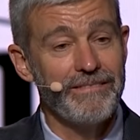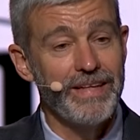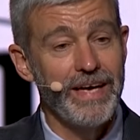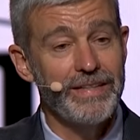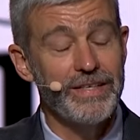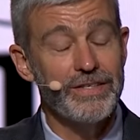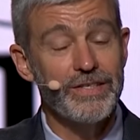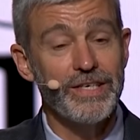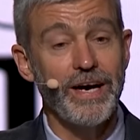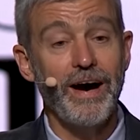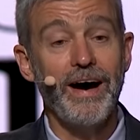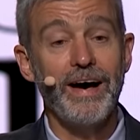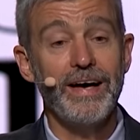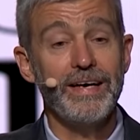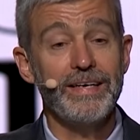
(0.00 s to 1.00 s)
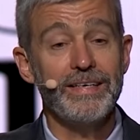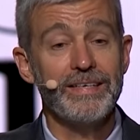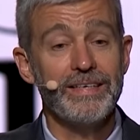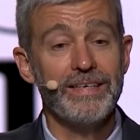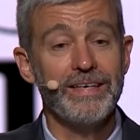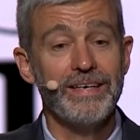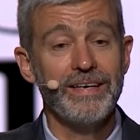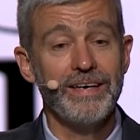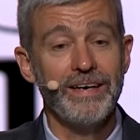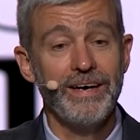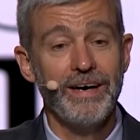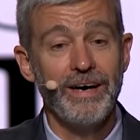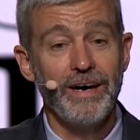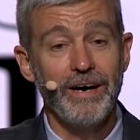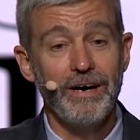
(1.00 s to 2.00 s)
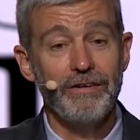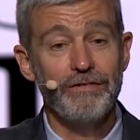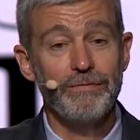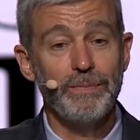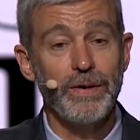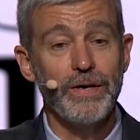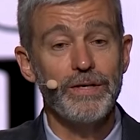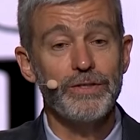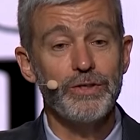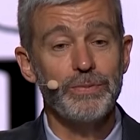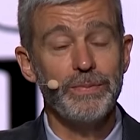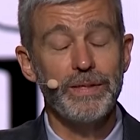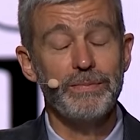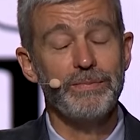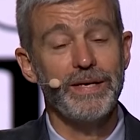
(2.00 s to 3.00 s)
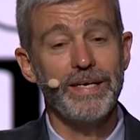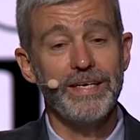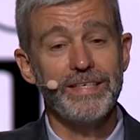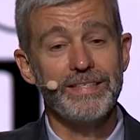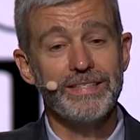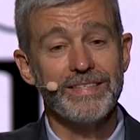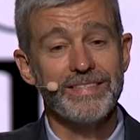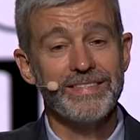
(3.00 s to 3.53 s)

and the sky of parchment made